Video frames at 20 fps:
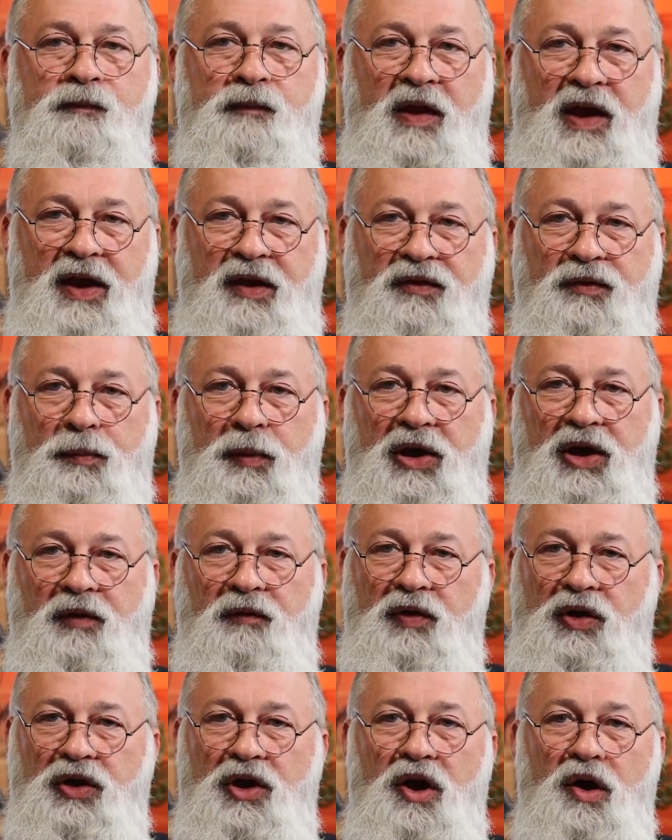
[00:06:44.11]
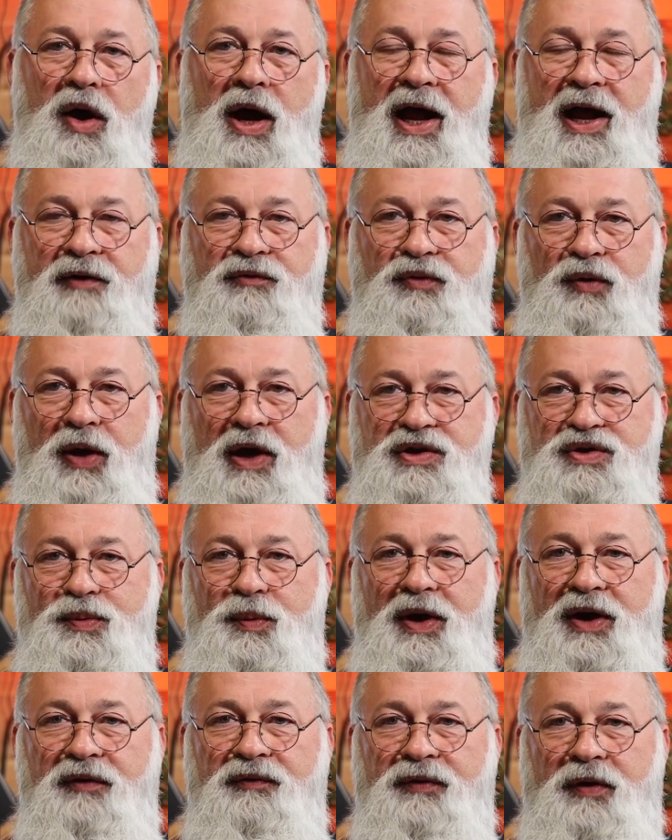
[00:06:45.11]
As many of you know, I have
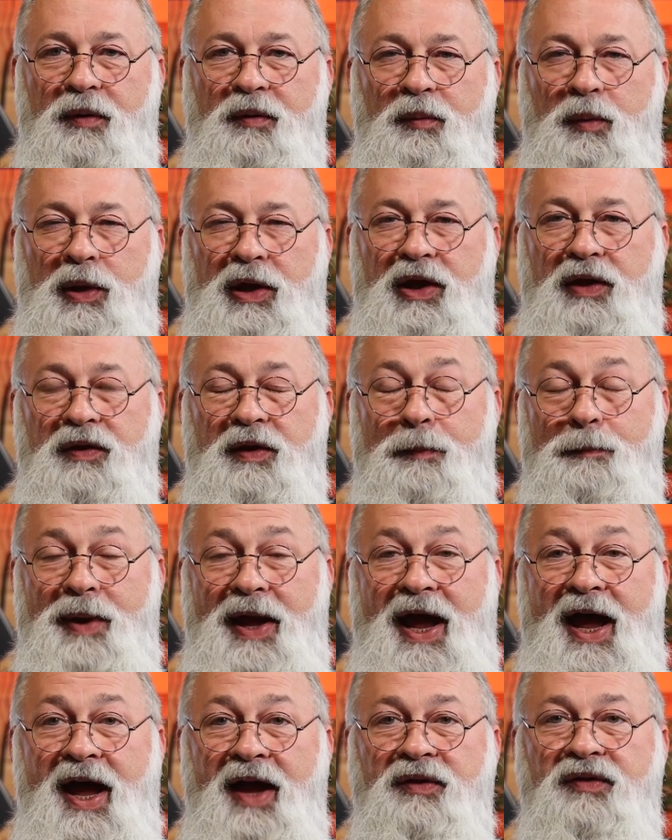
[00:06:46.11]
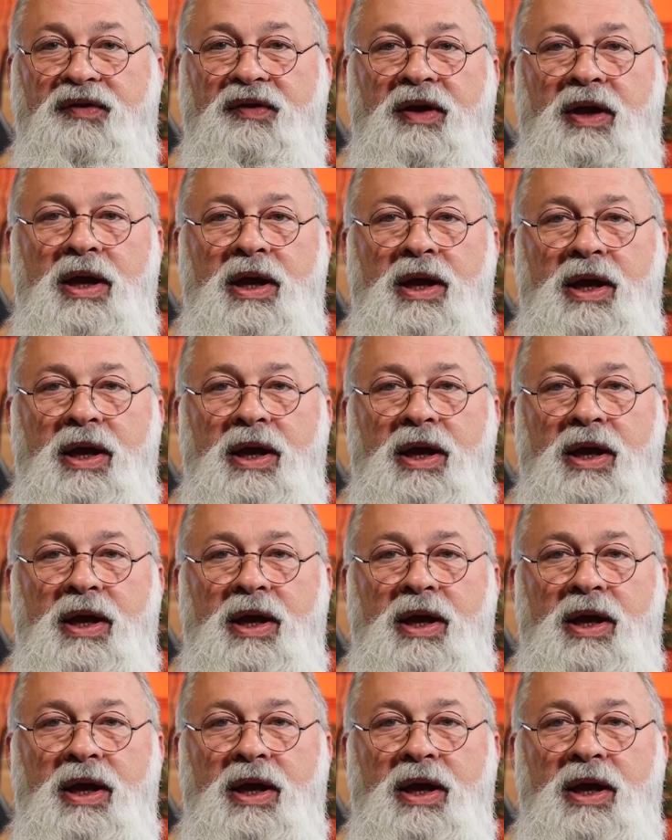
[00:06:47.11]
graduated from in the past,